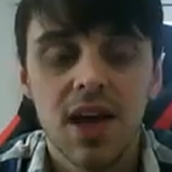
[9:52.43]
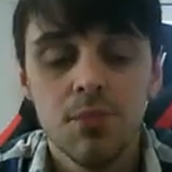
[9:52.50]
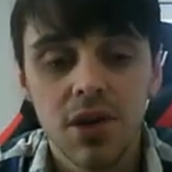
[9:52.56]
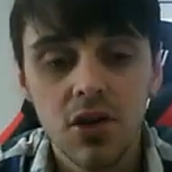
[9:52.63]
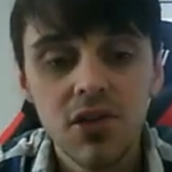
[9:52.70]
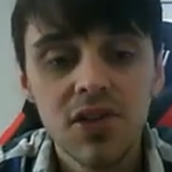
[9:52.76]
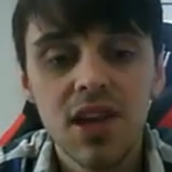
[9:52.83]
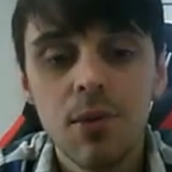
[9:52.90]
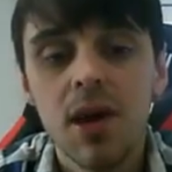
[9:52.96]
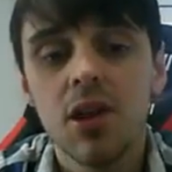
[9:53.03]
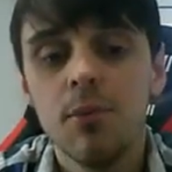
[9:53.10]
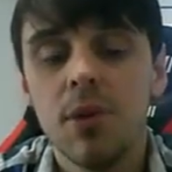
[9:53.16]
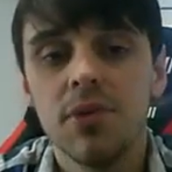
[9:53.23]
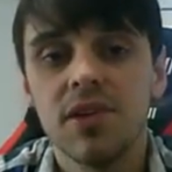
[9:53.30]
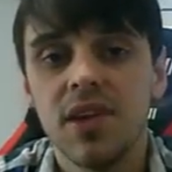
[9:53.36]
And
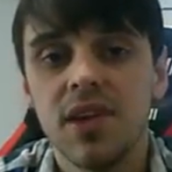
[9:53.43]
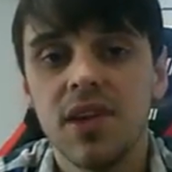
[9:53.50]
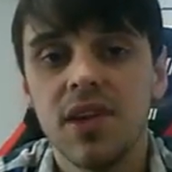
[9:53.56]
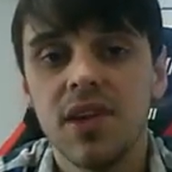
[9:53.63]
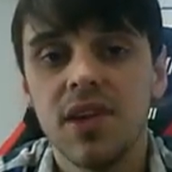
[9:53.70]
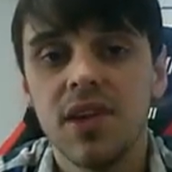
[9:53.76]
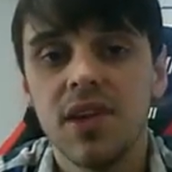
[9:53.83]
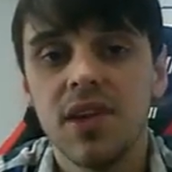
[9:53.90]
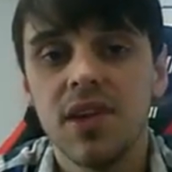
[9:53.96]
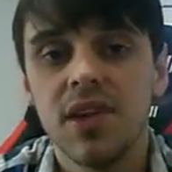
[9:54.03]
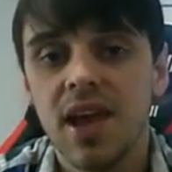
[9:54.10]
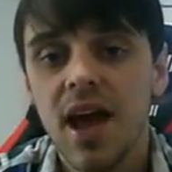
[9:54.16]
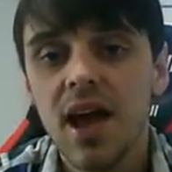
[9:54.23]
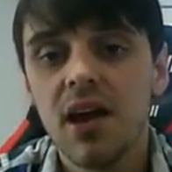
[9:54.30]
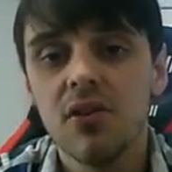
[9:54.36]
because of the amount of members that
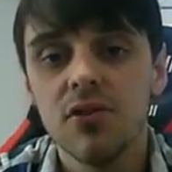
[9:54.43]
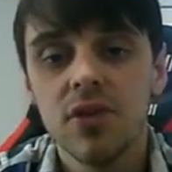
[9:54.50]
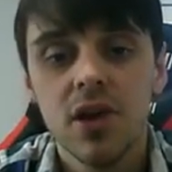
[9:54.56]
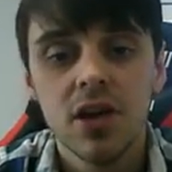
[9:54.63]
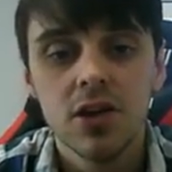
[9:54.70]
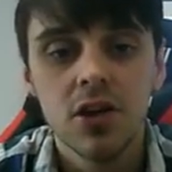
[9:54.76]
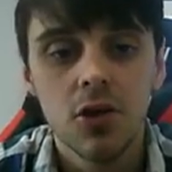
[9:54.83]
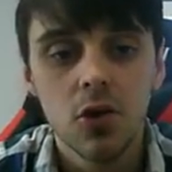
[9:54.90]
they have,